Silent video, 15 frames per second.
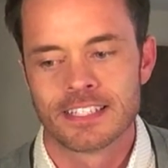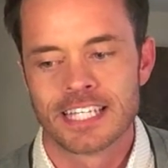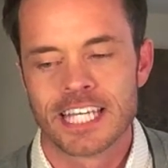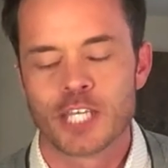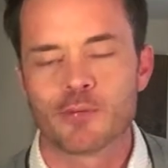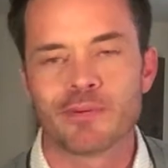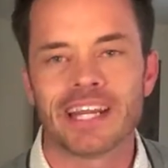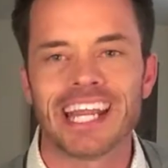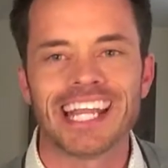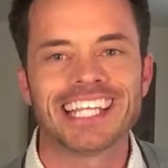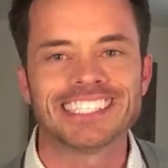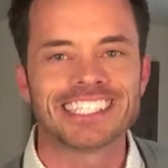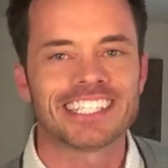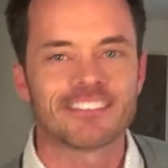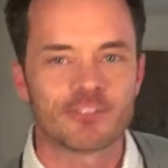It'd be
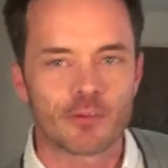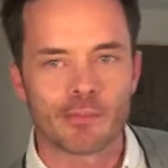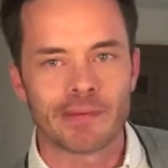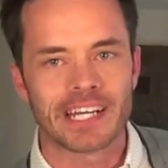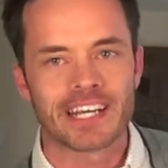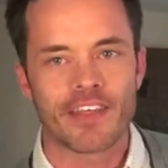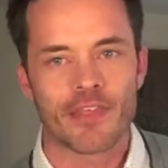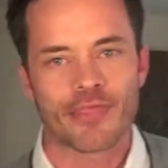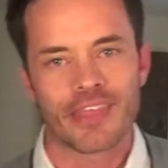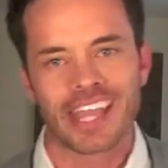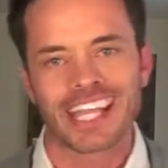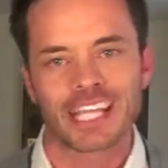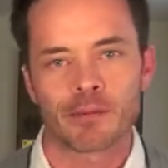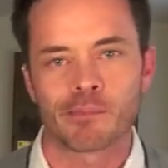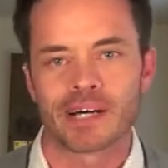easy for me to
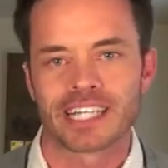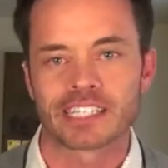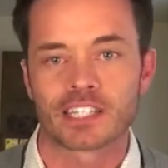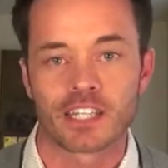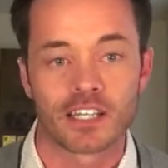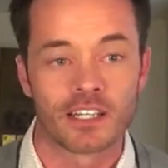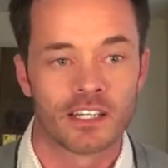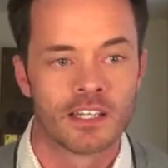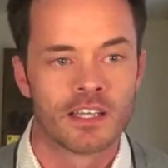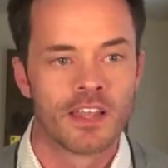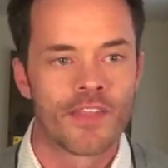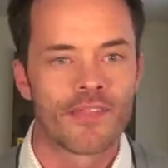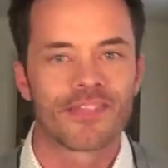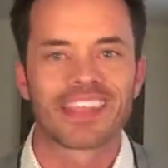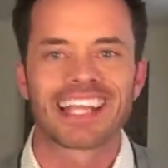think about the
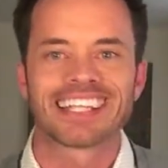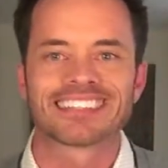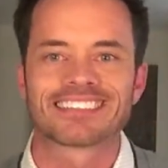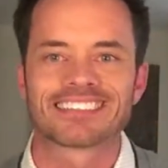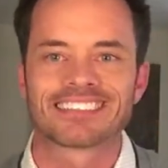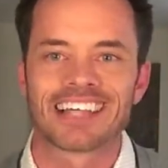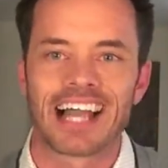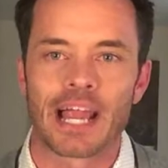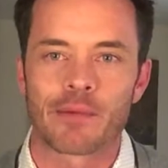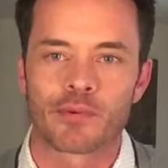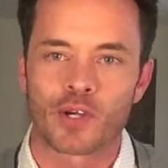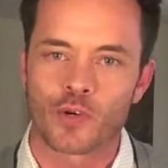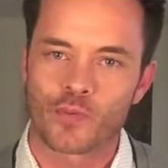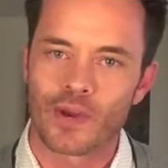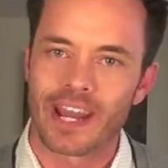things I
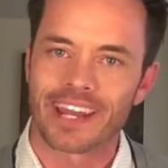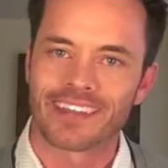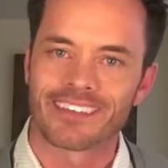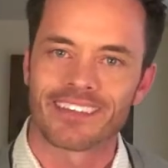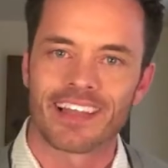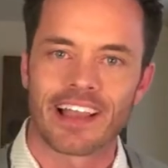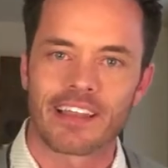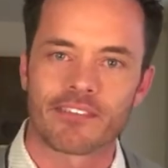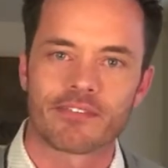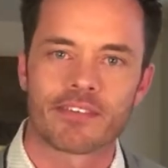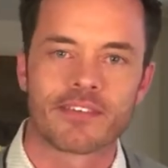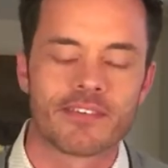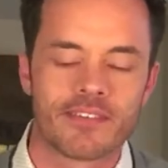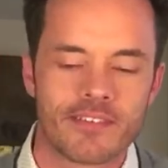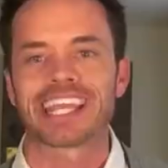regret in life.
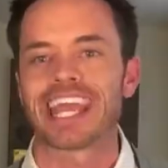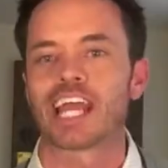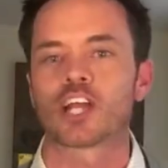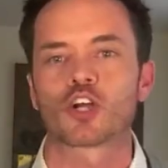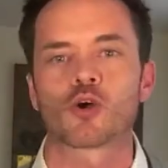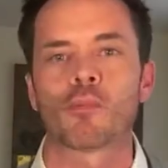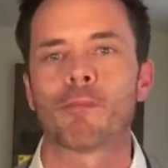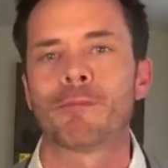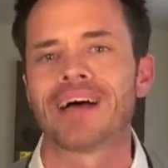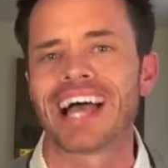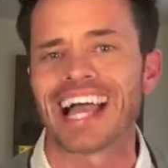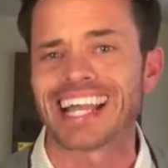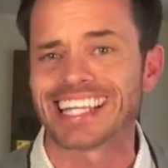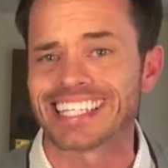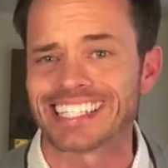We can't go
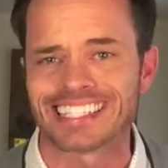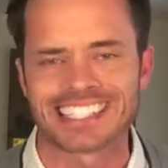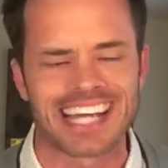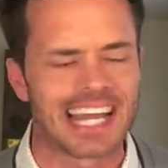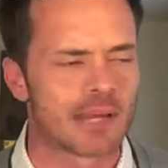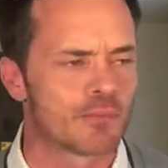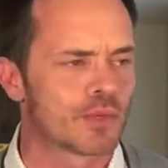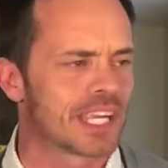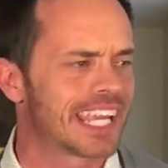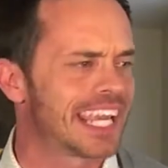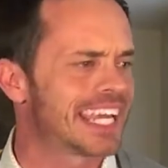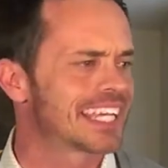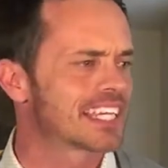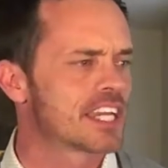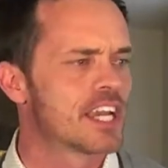back in time, we
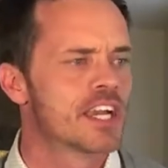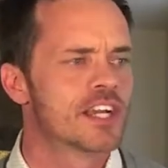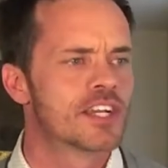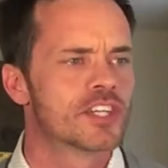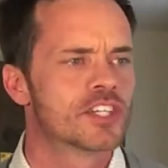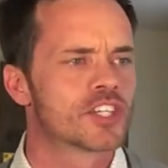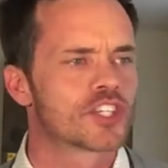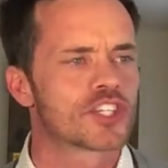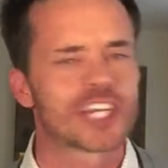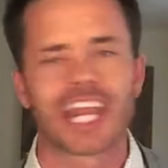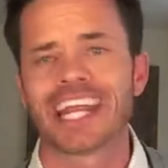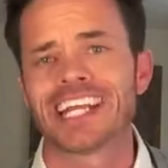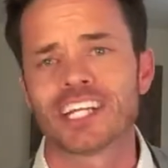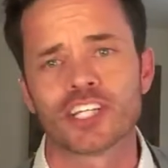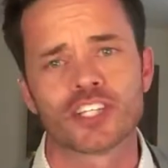can't
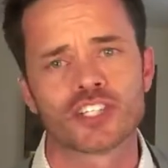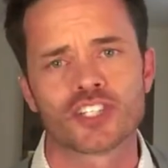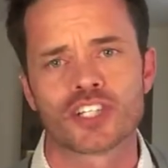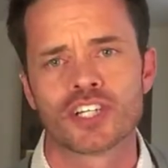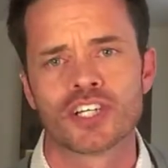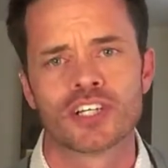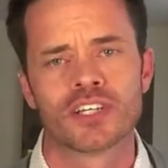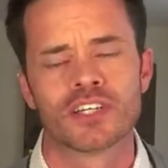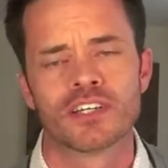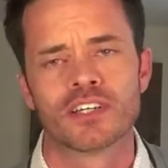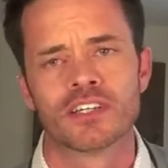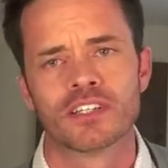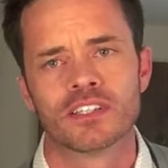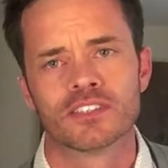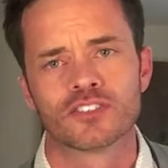change
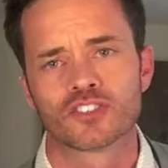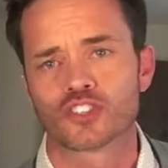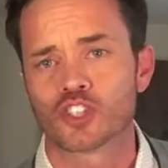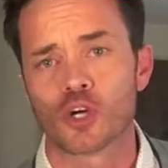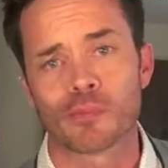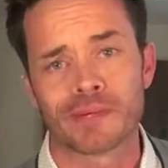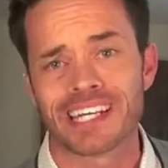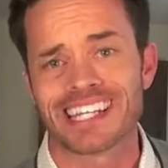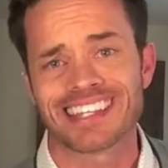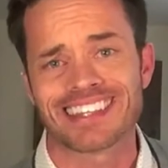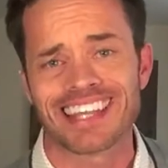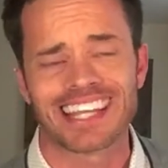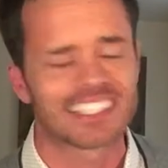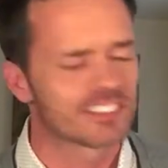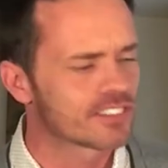so many
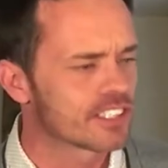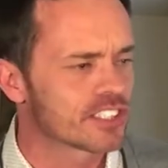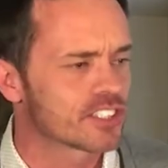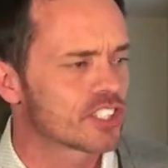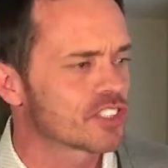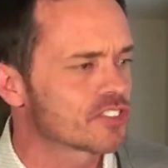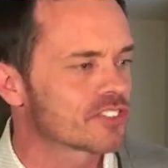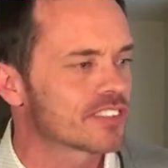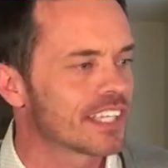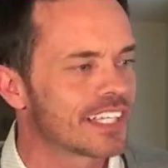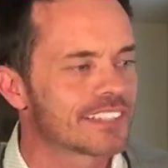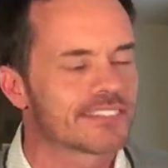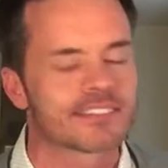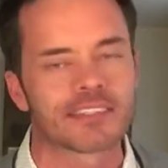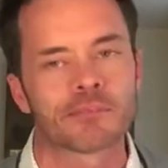things,
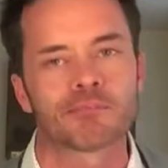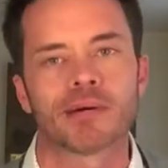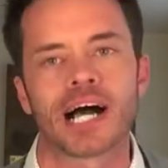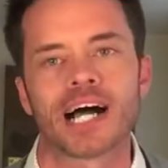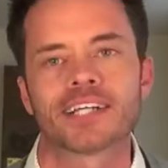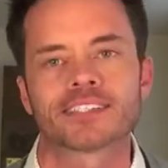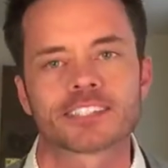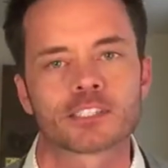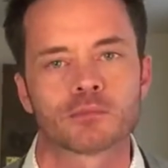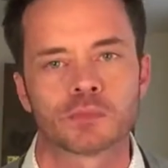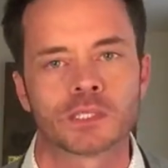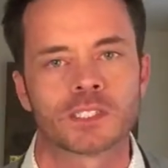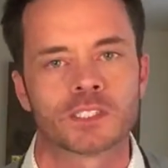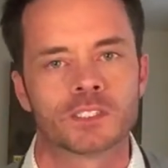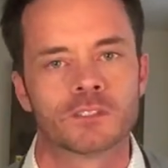it's
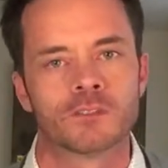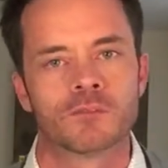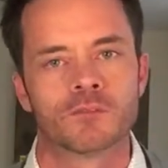impossible.